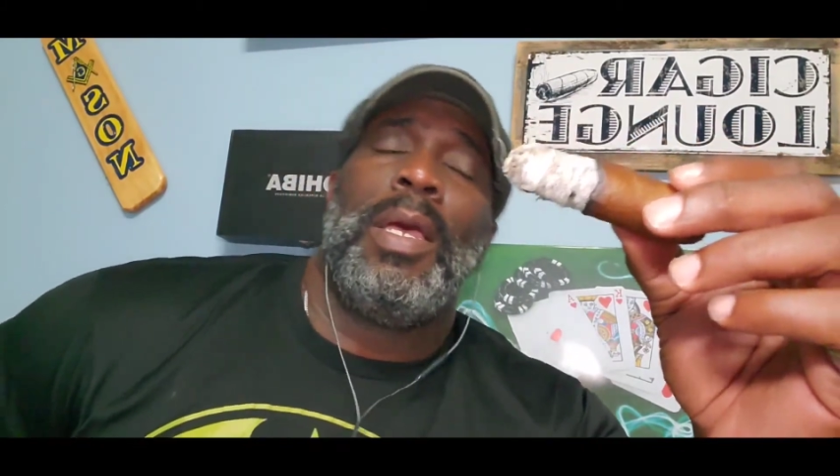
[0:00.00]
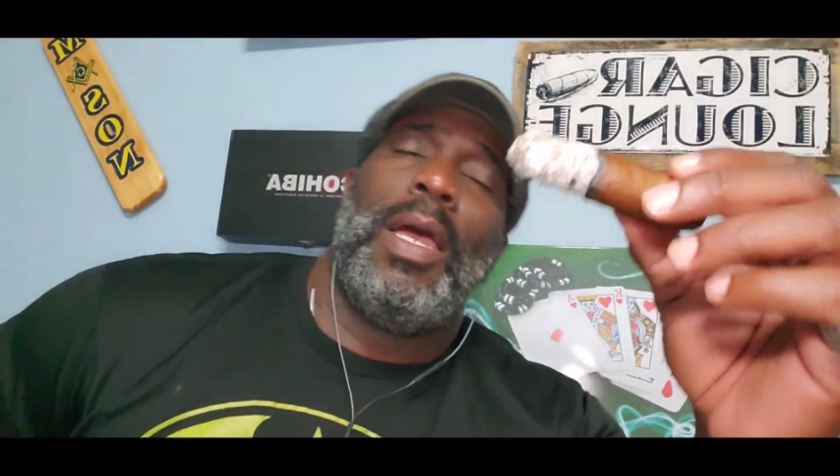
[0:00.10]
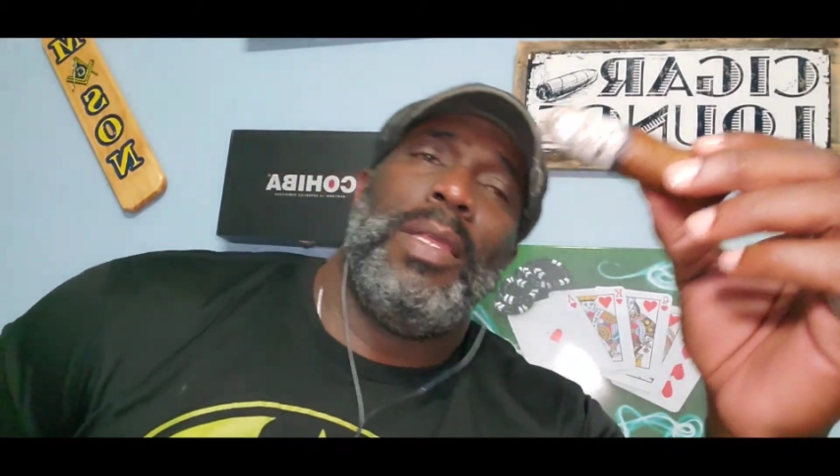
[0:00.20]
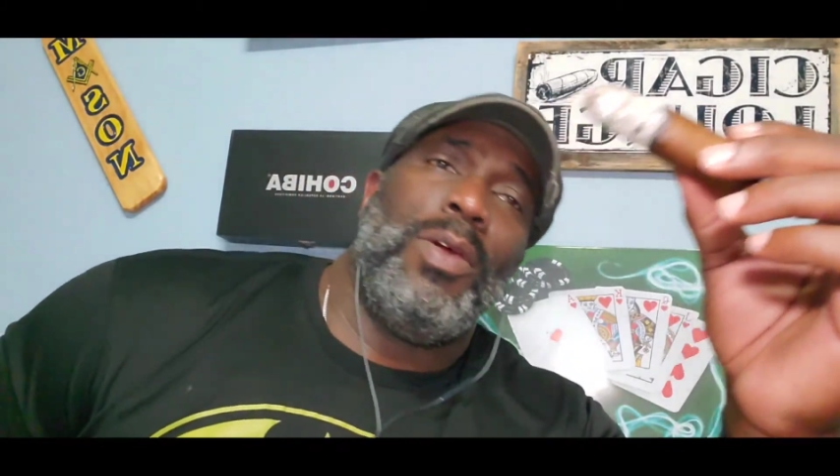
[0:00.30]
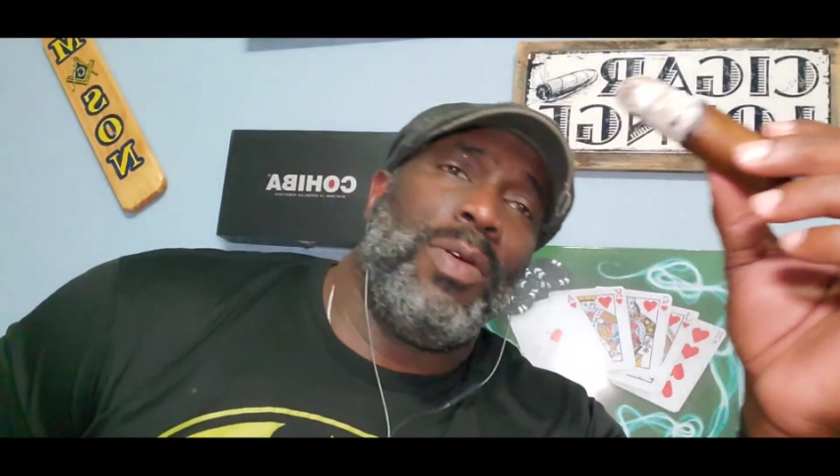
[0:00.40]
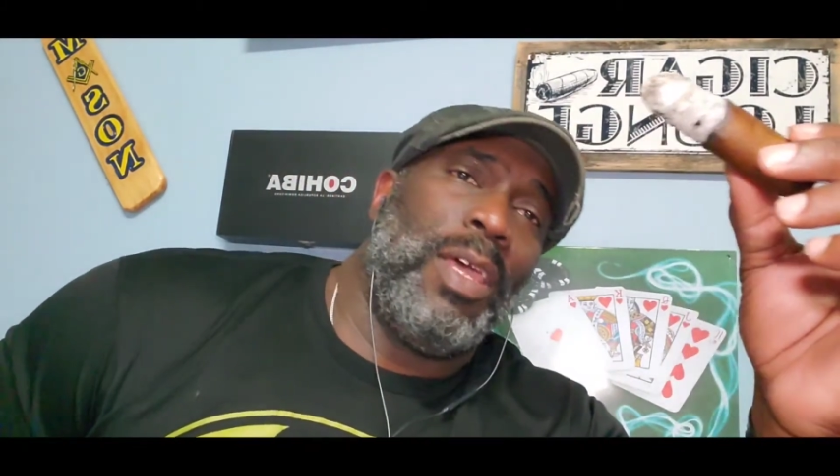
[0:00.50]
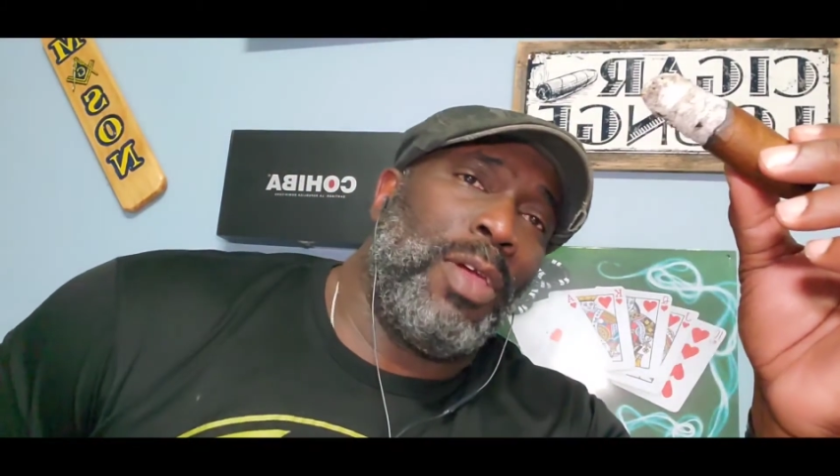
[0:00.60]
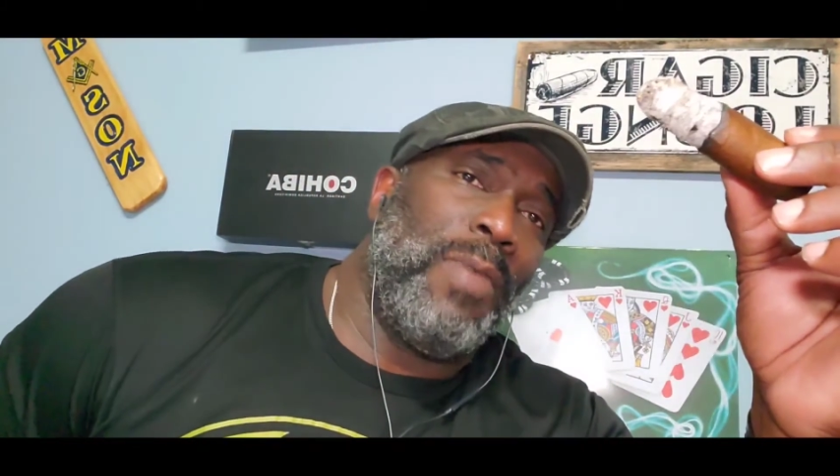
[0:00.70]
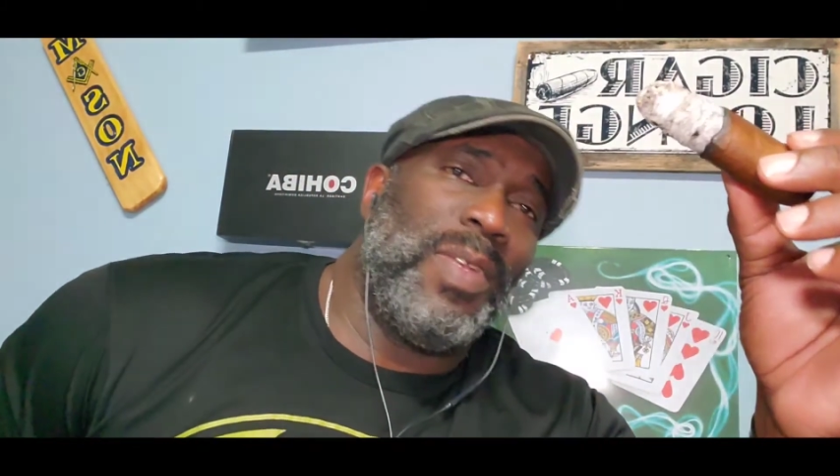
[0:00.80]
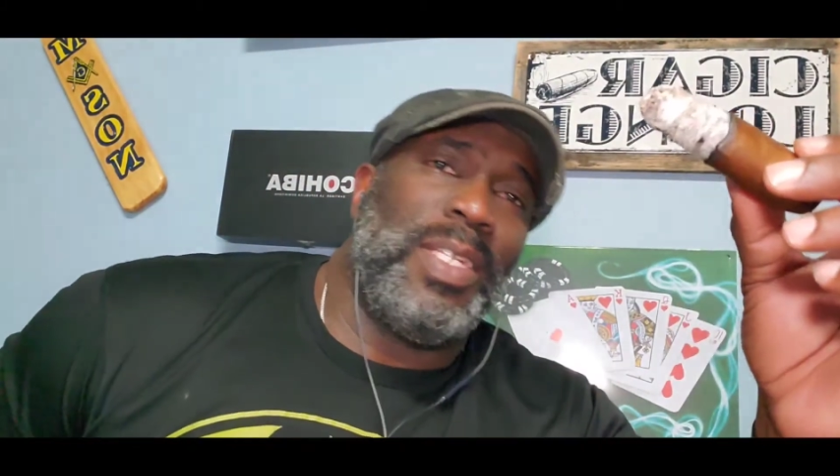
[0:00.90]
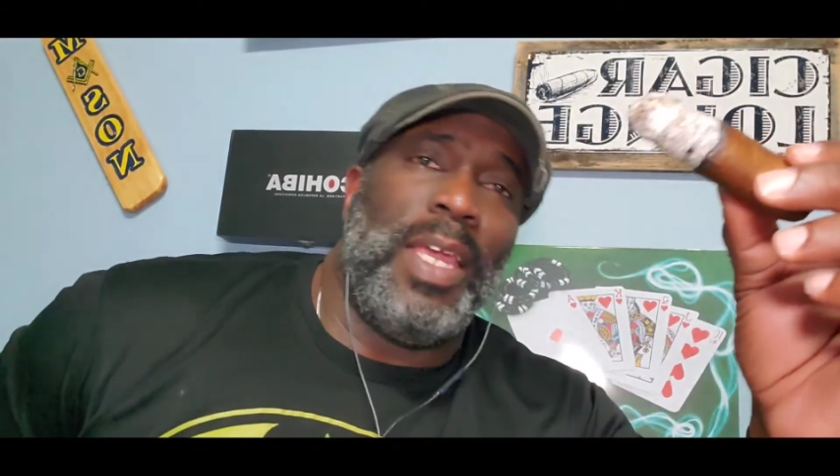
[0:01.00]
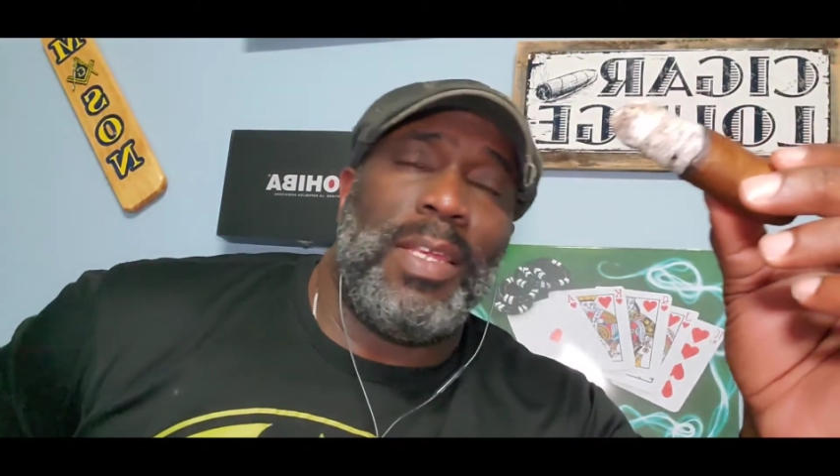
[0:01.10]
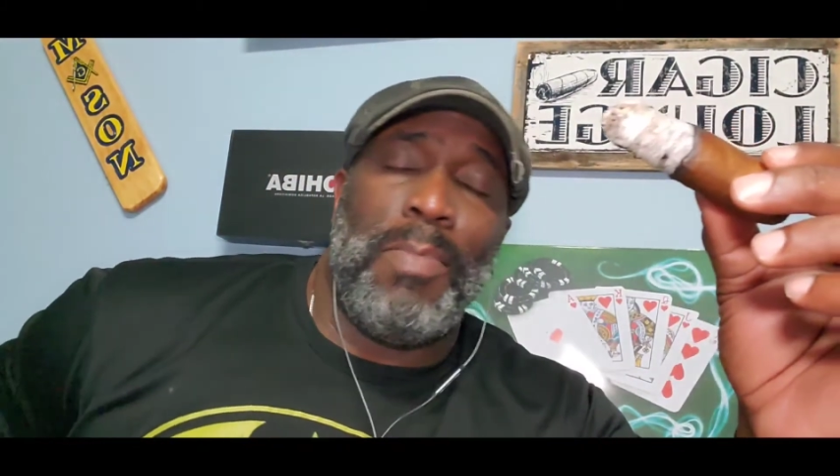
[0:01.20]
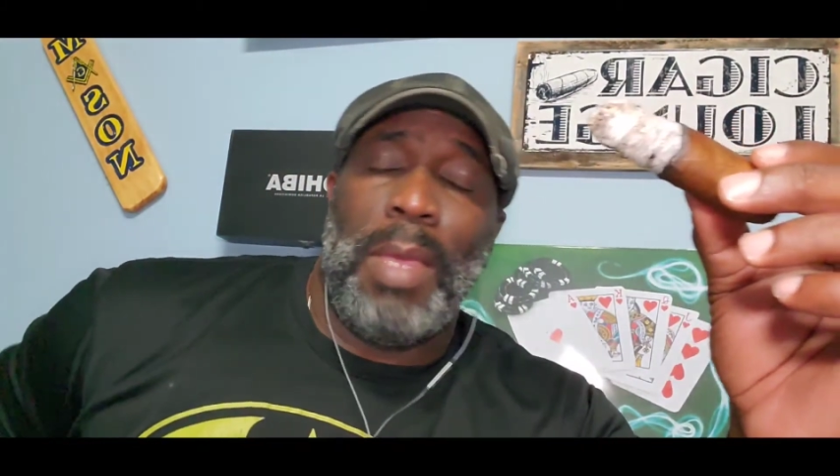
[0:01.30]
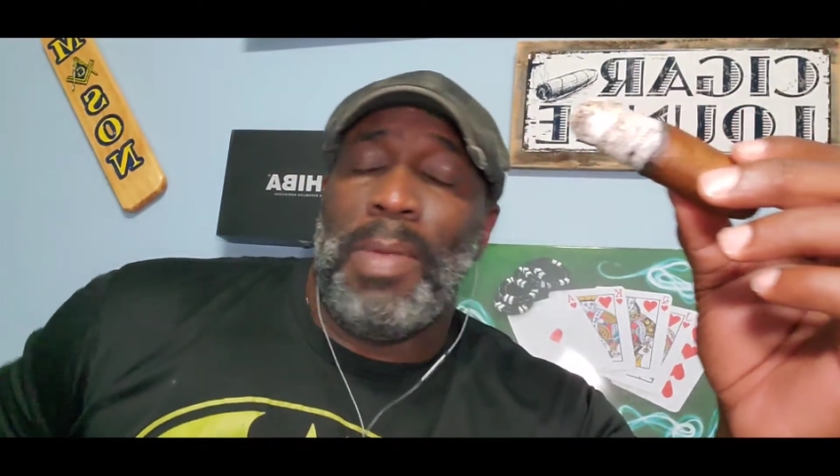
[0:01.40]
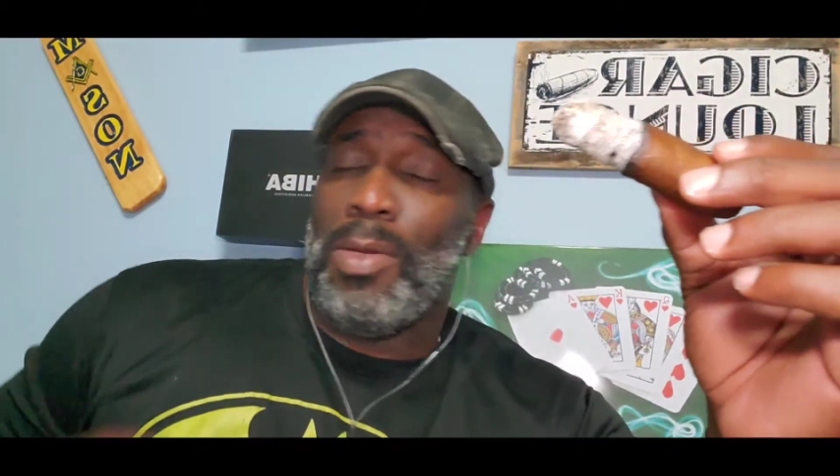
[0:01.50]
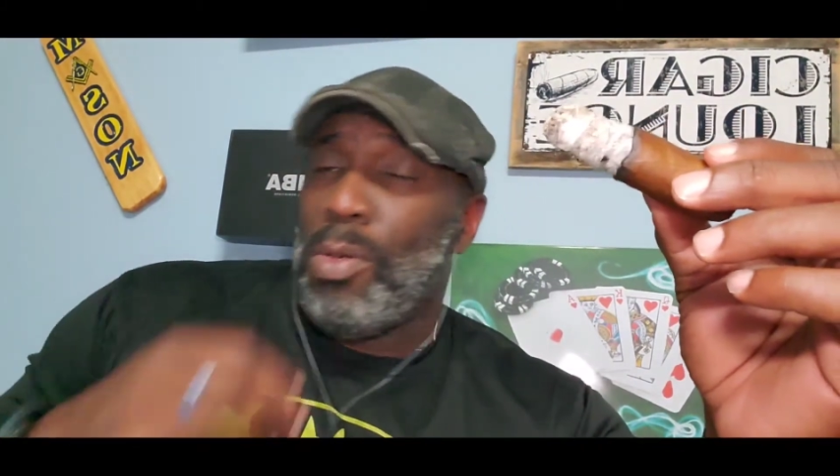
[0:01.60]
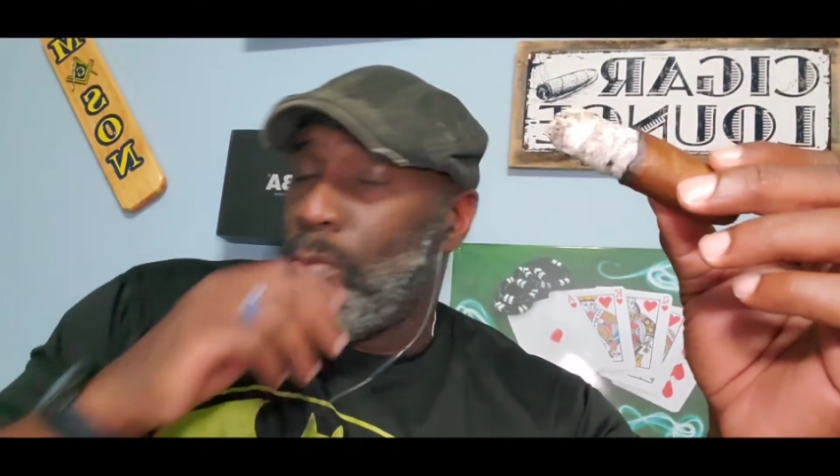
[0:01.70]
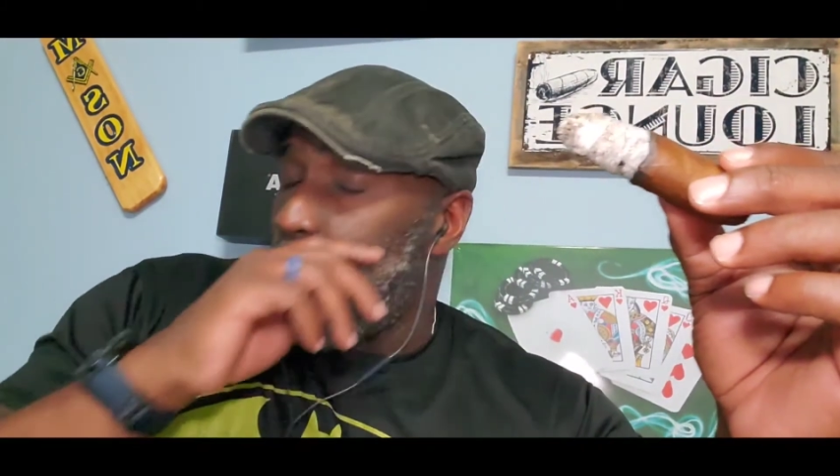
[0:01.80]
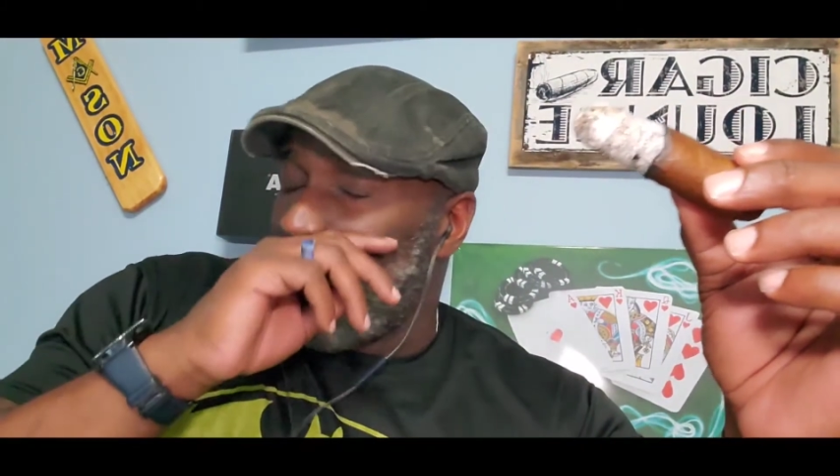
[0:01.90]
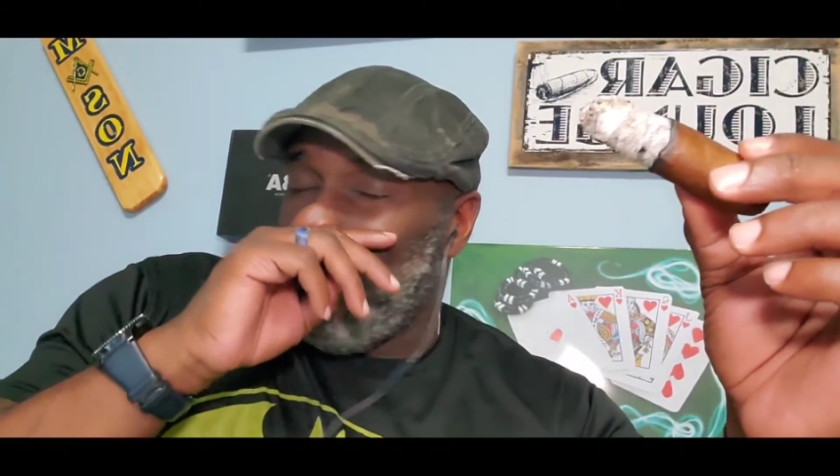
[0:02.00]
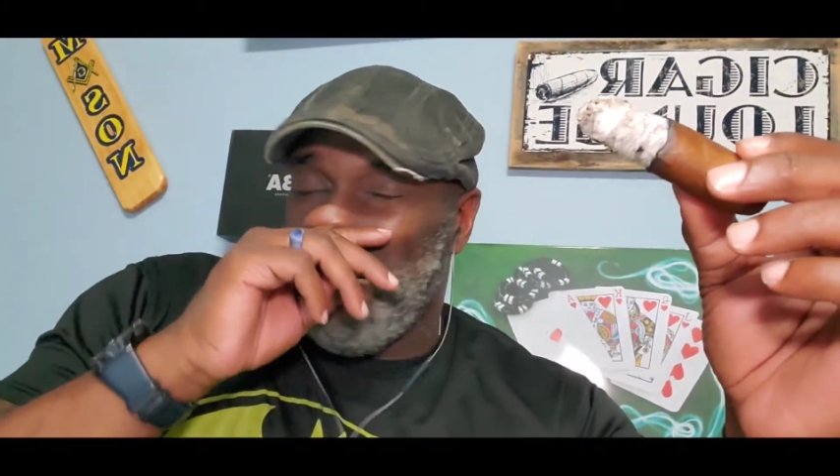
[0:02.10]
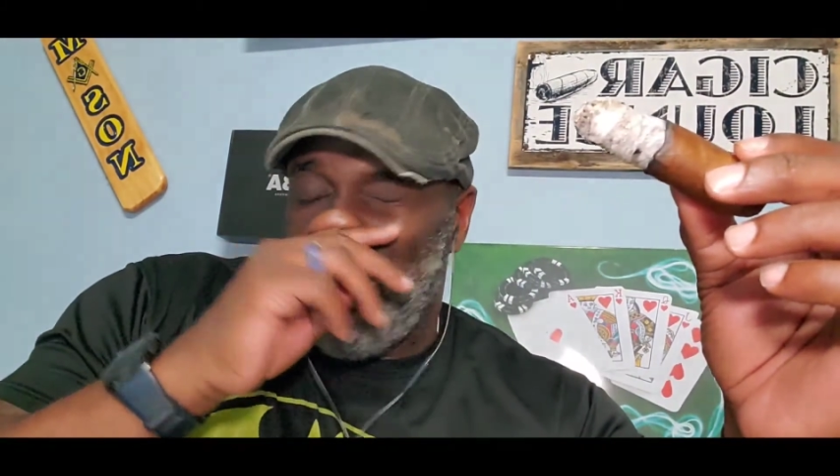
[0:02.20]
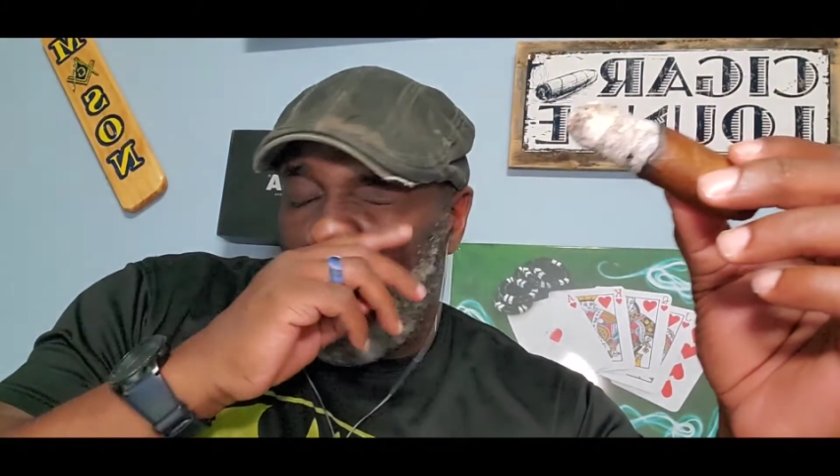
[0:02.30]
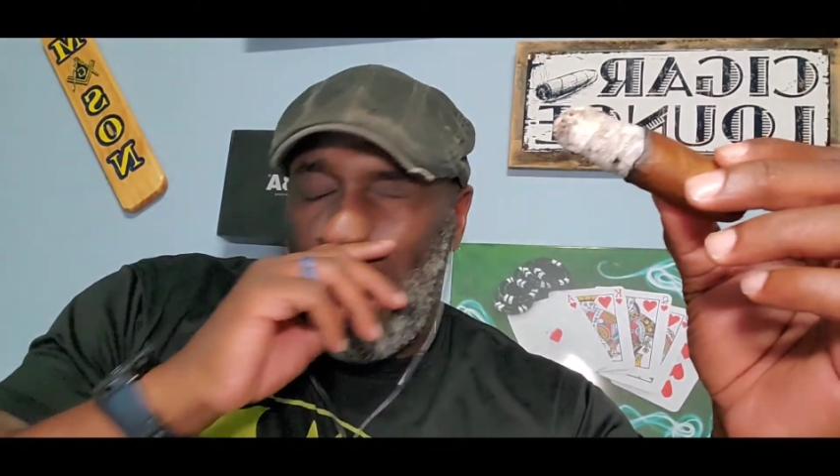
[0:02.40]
I know that give or take there may be a little more,